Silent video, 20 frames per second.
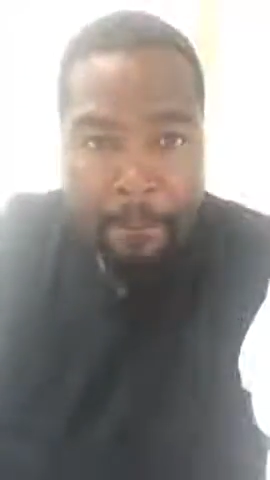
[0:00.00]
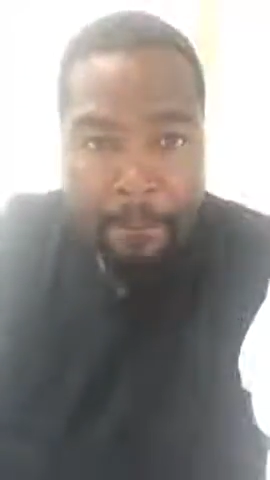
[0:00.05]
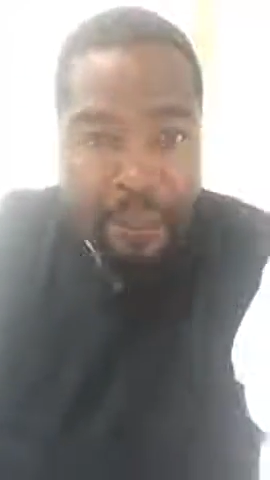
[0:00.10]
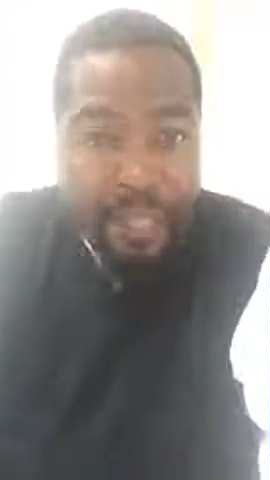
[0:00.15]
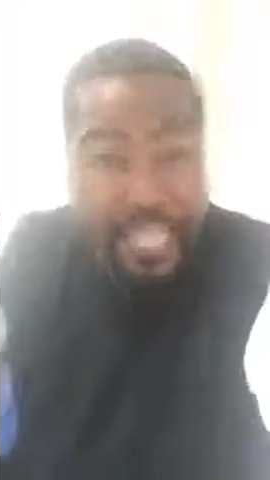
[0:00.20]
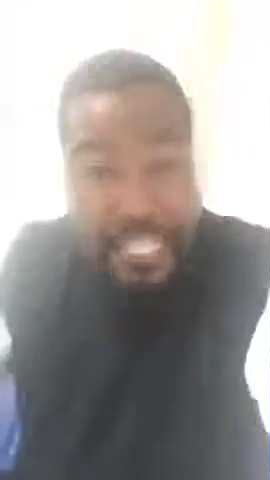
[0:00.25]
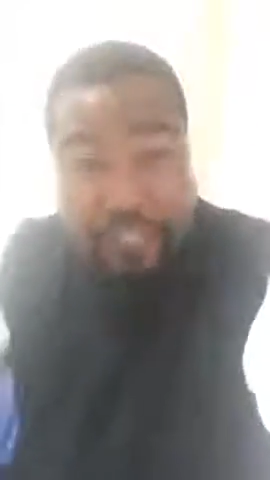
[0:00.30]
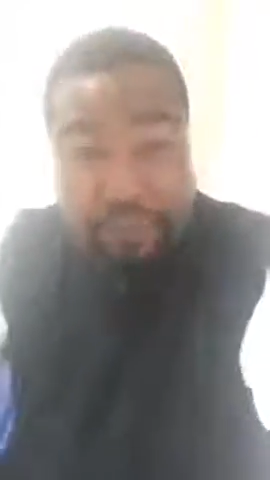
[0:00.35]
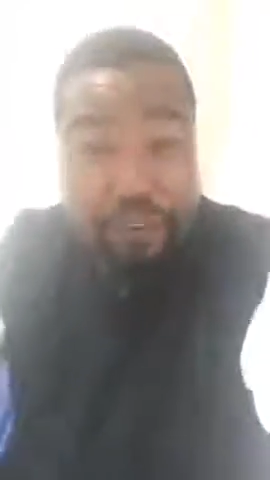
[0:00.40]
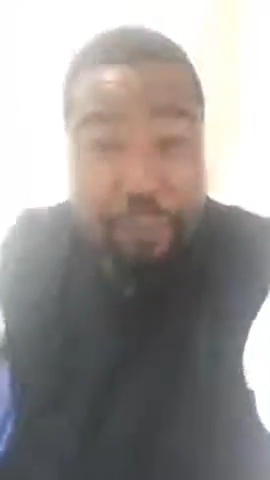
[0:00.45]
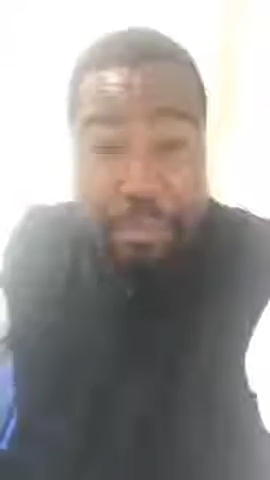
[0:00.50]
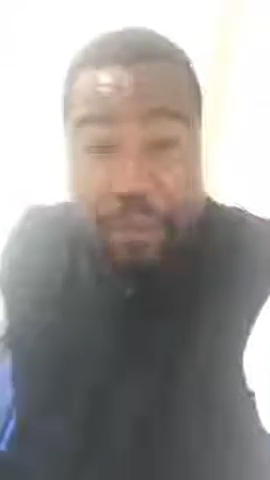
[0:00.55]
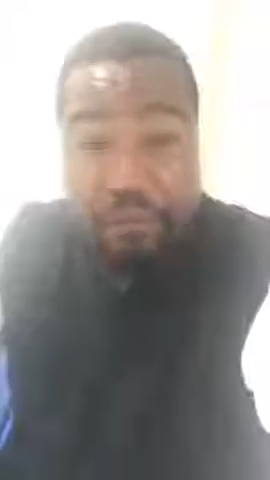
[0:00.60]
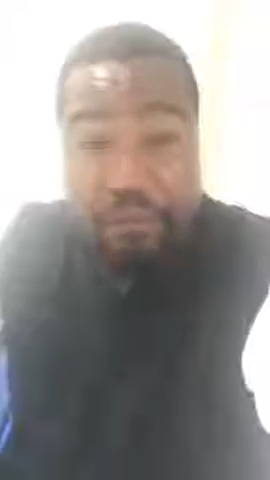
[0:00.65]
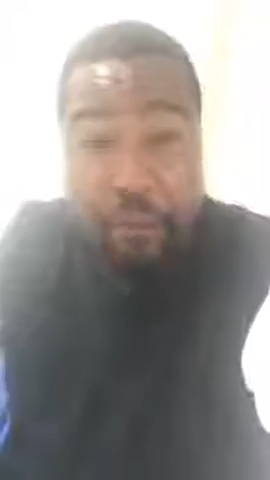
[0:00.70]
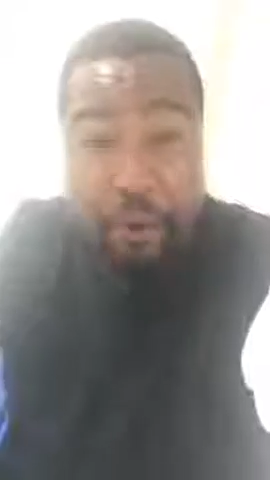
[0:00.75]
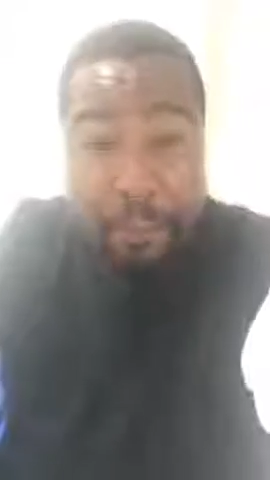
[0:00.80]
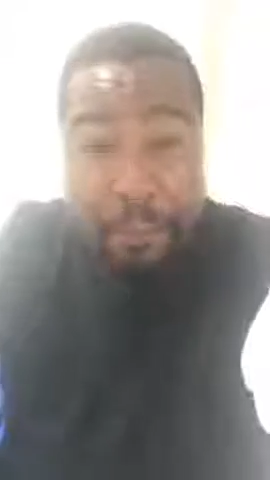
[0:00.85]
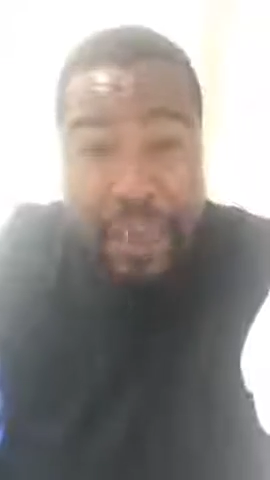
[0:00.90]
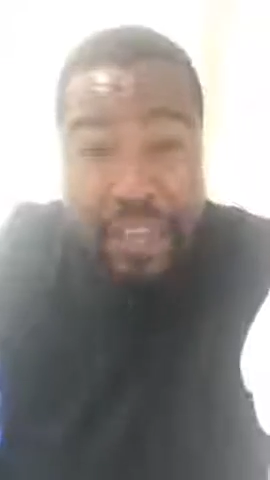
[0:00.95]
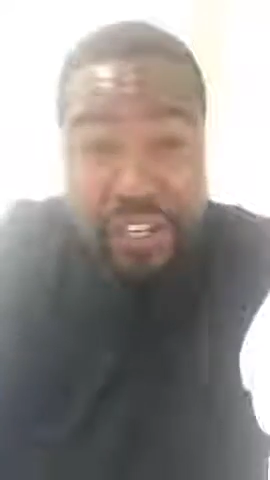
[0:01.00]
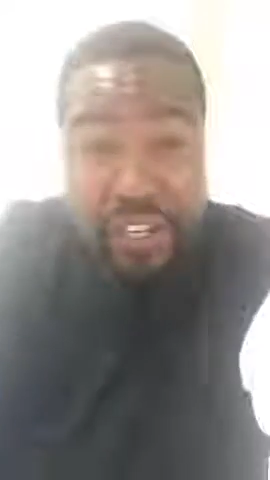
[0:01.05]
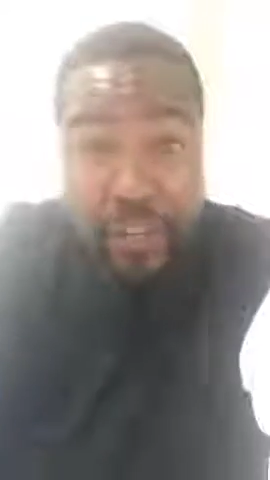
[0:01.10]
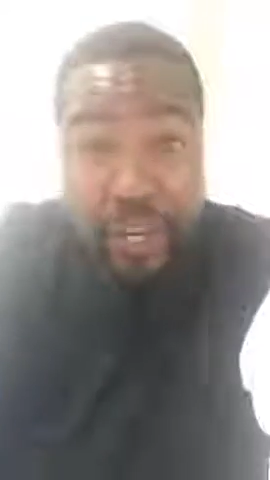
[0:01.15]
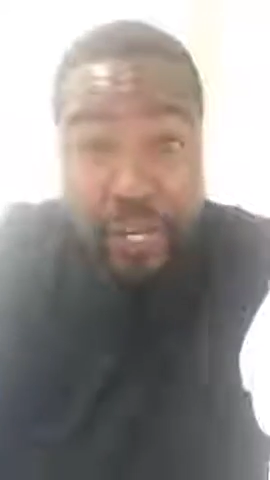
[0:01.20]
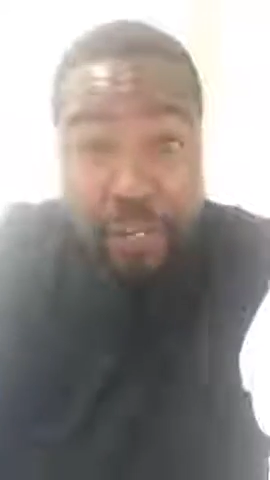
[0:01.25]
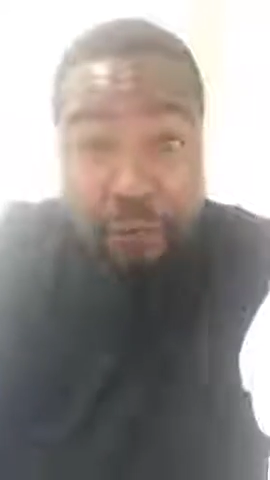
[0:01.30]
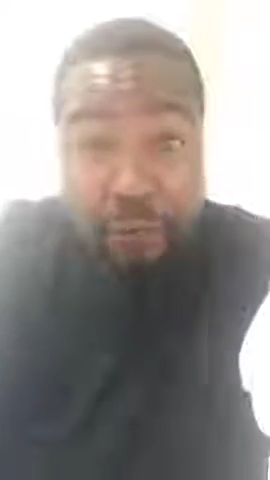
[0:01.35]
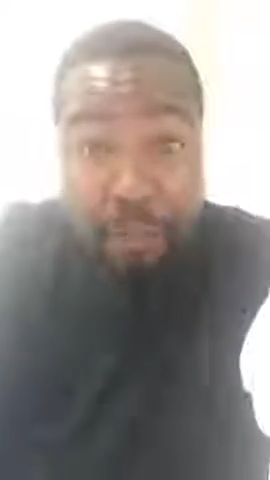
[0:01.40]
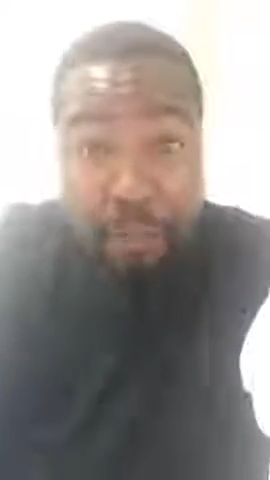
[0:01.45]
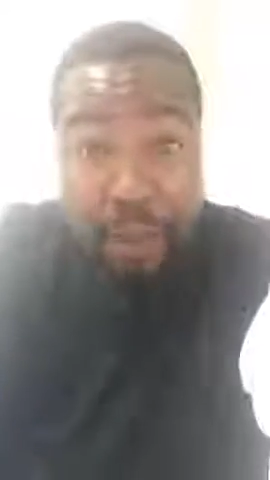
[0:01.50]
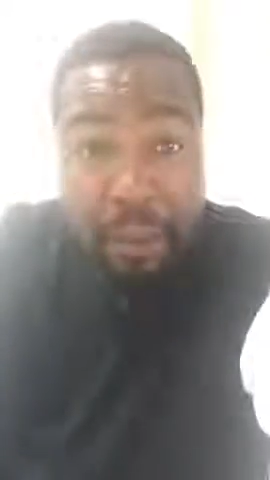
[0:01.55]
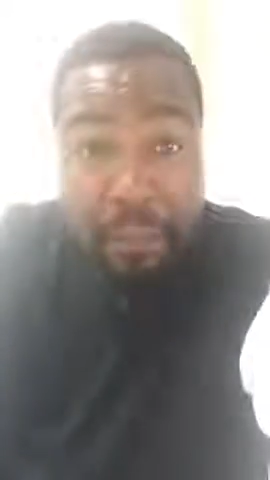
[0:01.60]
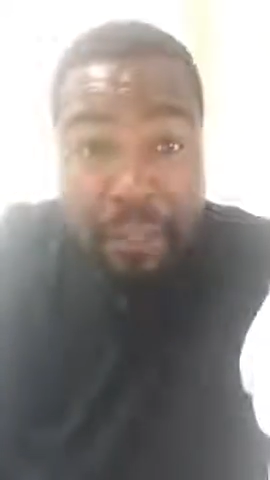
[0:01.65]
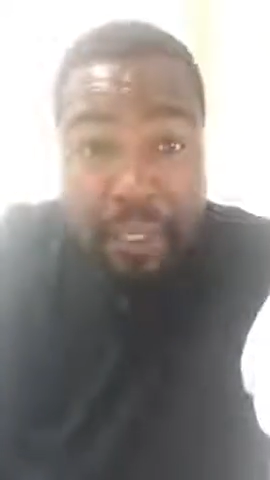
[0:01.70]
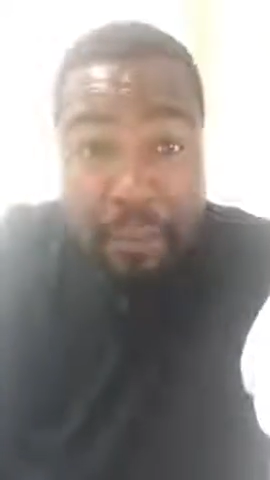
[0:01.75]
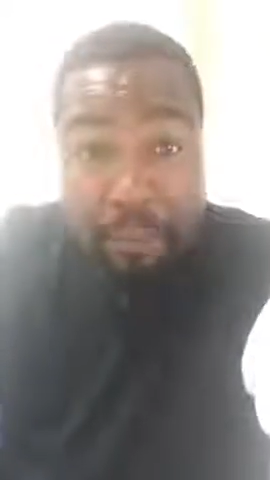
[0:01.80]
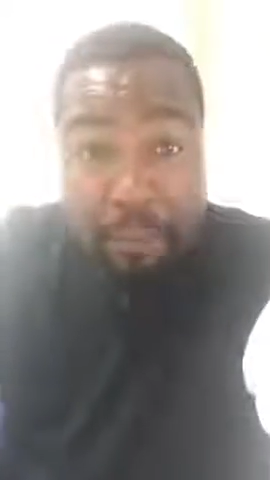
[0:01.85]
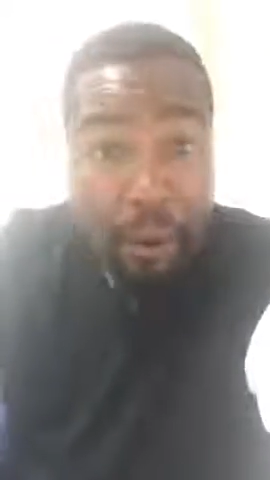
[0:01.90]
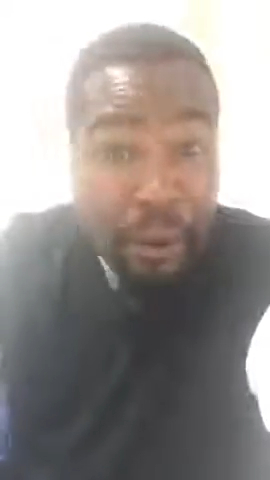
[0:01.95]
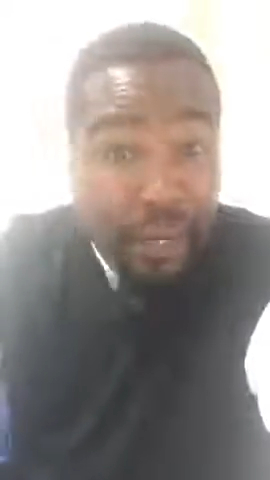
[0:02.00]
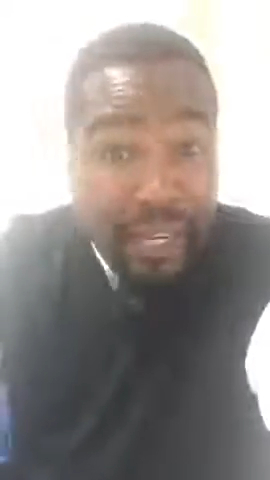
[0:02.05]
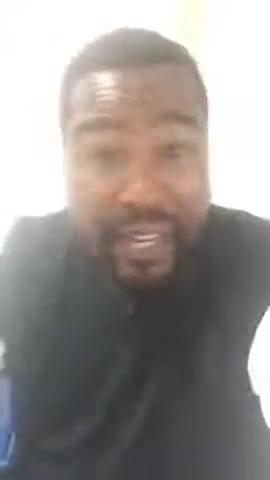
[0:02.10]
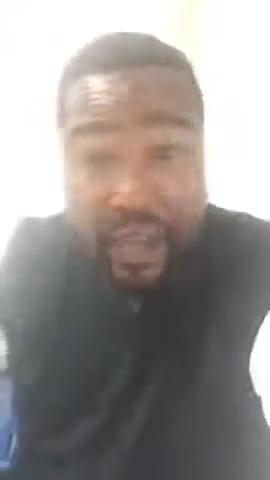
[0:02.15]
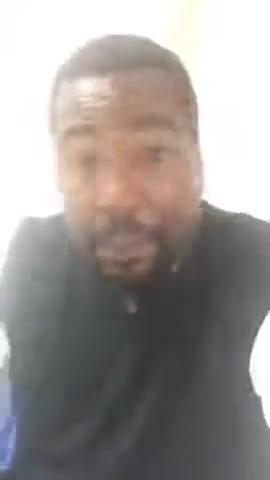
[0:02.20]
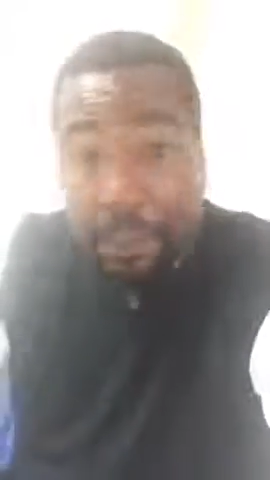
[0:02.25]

Because from the formation of the Republican Party